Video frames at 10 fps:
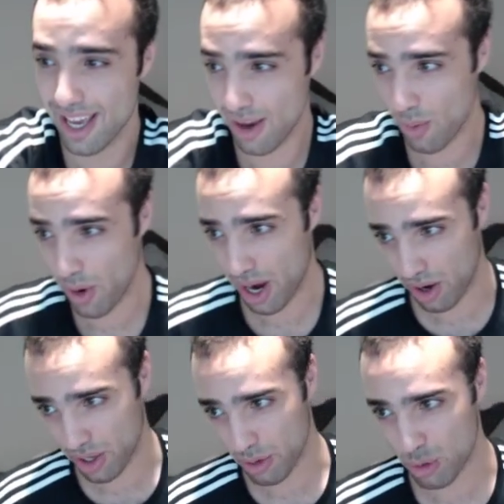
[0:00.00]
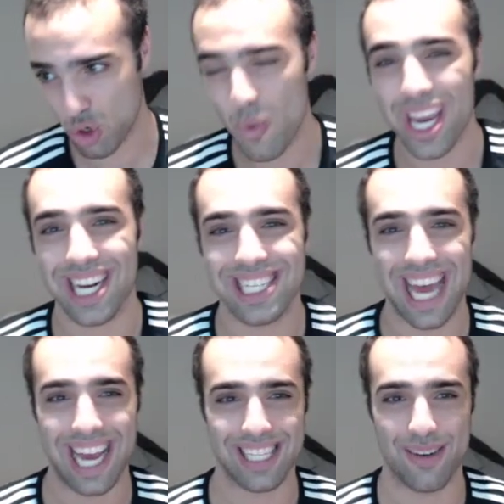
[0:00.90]
where you tweak
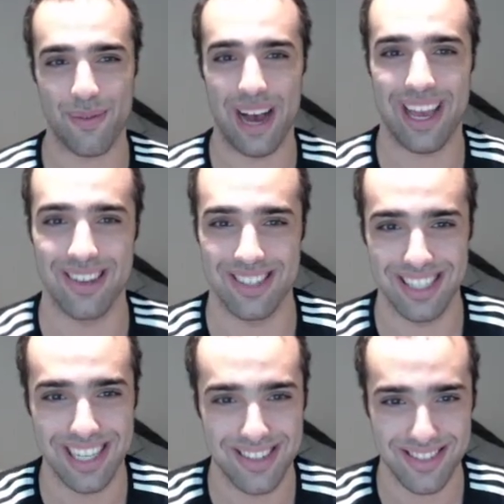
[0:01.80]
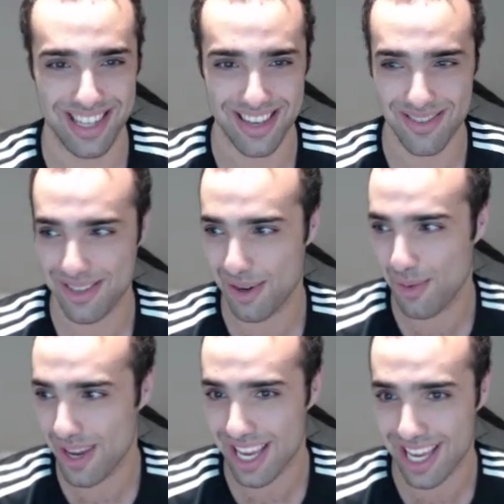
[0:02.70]
text files. Literally, you
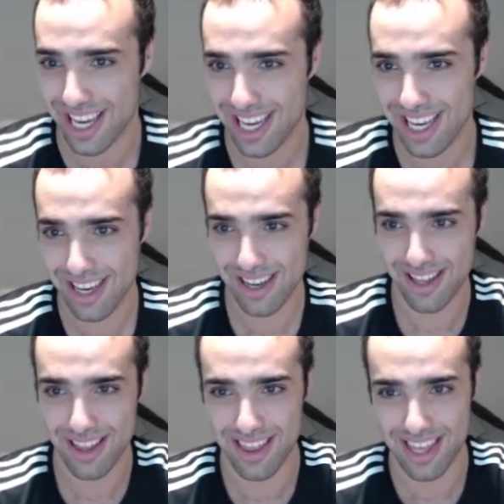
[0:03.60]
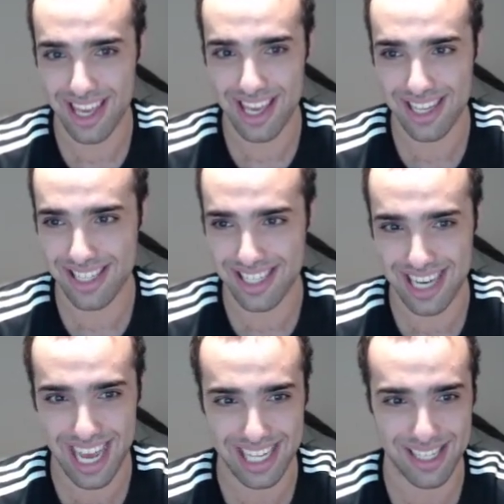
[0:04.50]
tweak these
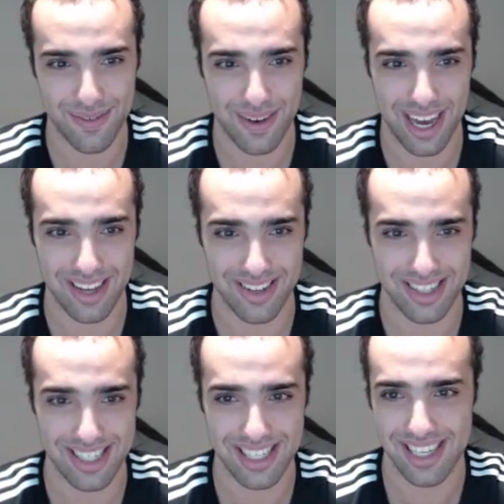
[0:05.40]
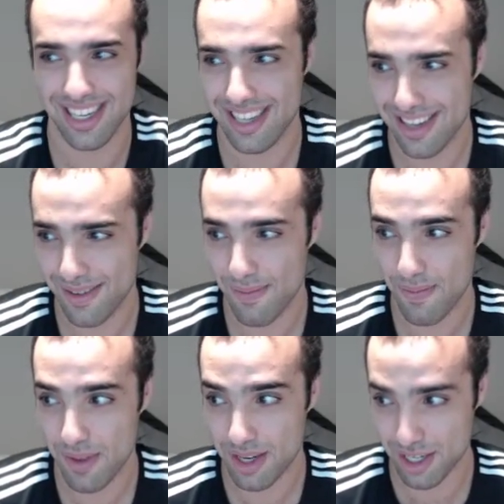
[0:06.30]
text files,
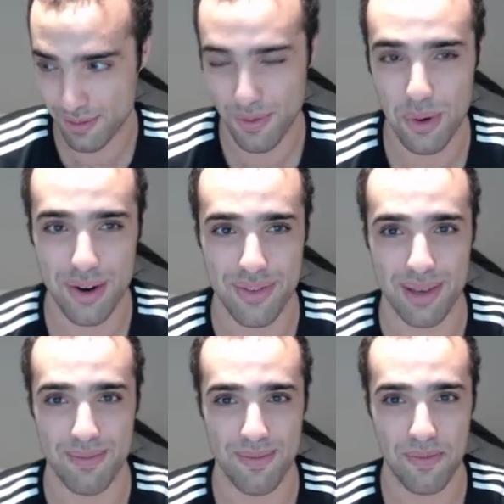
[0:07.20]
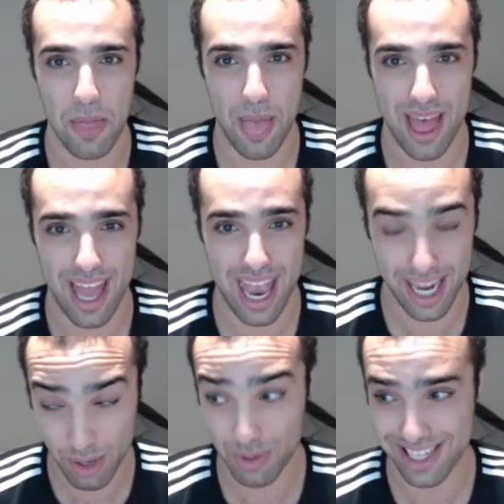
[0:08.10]
just 4 of them, and
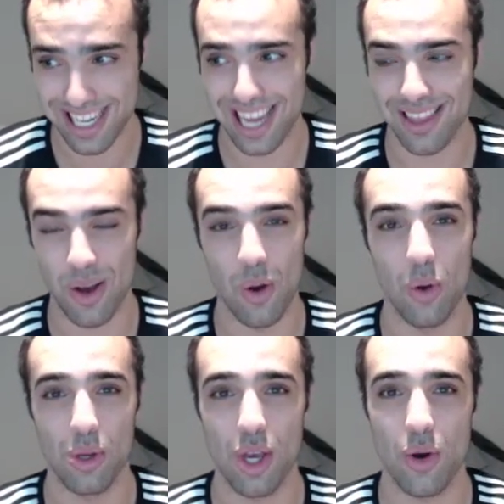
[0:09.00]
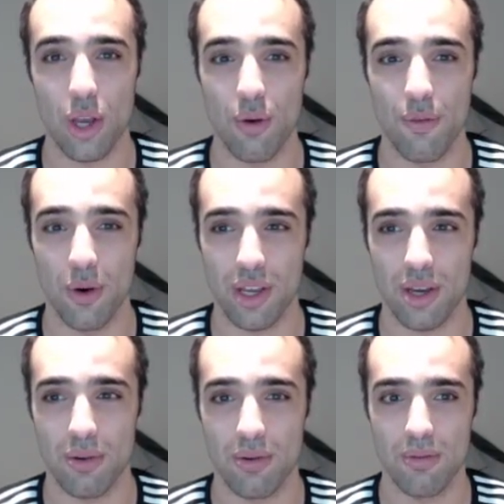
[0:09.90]
it will design the whole yo-yo for
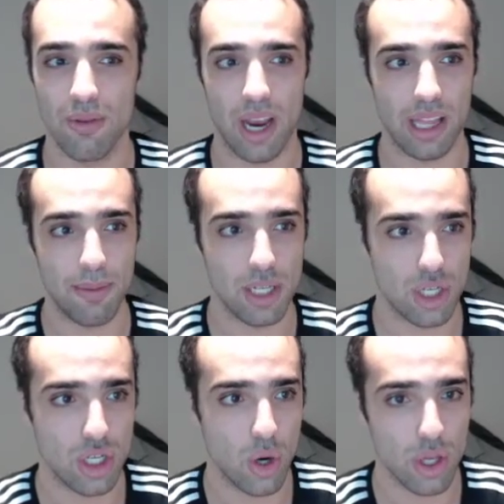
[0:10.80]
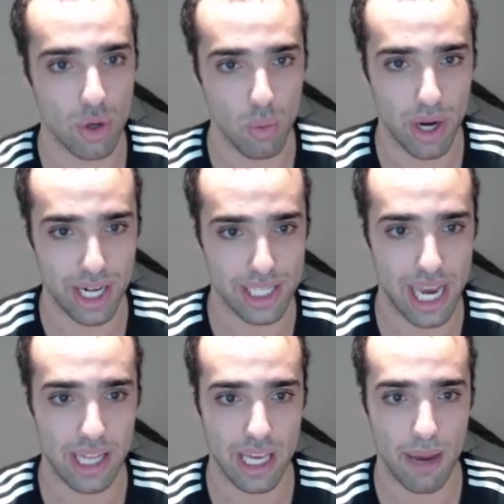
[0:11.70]
you. And let me just show you what
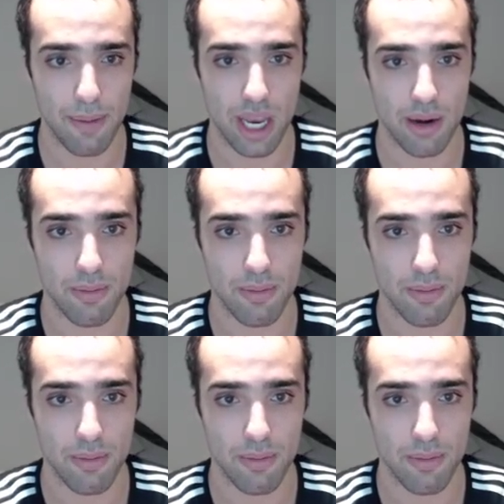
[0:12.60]
exactly I mean.